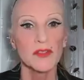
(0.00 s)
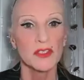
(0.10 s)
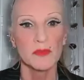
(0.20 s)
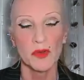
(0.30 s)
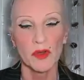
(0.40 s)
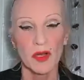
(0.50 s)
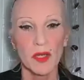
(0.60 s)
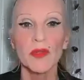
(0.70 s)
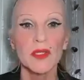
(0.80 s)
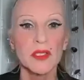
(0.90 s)
Just put
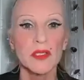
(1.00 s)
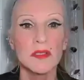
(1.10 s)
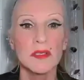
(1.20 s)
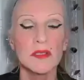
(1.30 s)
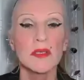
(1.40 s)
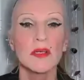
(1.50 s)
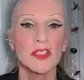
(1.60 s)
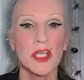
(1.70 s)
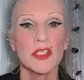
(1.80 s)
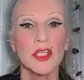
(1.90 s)
hybrid into the
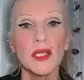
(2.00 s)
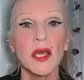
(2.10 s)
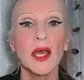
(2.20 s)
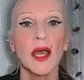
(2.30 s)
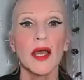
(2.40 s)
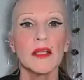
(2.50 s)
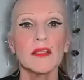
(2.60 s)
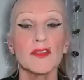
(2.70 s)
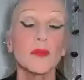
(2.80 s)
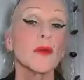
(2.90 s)
search engine,
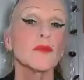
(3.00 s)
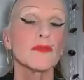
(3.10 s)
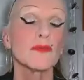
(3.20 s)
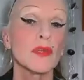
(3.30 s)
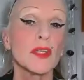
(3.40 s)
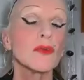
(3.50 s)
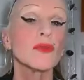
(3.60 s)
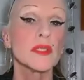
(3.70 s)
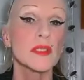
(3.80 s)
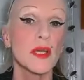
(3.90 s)
and you'll be able to read all
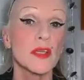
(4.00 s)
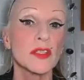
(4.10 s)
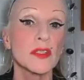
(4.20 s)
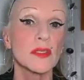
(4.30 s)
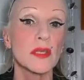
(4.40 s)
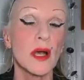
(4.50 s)
the discussions.